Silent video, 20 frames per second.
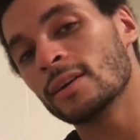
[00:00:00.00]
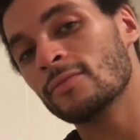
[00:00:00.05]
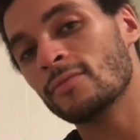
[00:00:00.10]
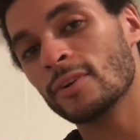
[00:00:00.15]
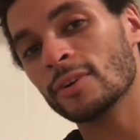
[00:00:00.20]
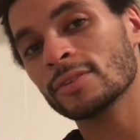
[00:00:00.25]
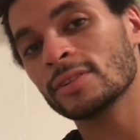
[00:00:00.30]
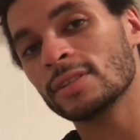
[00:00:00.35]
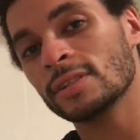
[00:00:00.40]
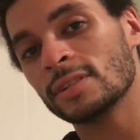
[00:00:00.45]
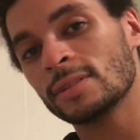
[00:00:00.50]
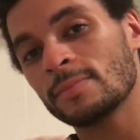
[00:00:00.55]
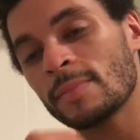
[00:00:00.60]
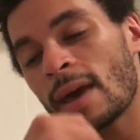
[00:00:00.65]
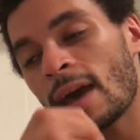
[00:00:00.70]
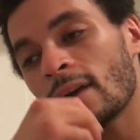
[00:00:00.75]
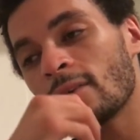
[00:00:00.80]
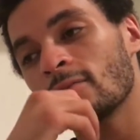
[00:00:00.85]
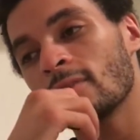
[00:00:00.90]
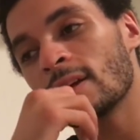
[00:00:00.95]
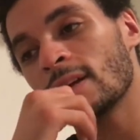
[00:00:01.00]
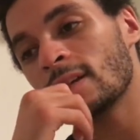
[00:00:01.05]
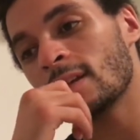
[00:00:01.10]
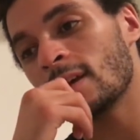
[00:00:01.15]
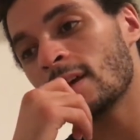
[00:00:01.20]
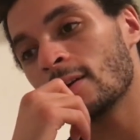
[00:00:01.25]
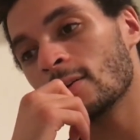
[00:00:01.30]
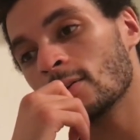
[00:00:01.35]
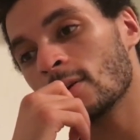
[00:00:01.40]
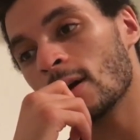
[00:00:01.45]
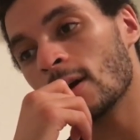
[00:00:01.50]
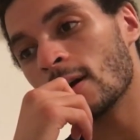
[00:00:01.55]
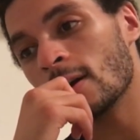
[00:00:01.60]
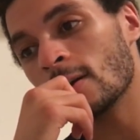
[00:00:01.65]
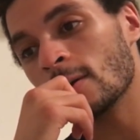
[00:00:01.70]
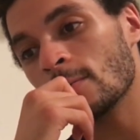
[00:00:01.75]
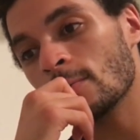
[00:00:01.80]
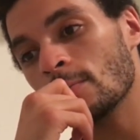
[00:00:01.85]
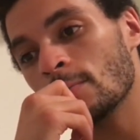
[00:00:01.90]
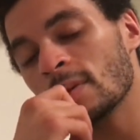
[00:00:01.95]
versus Smack right now.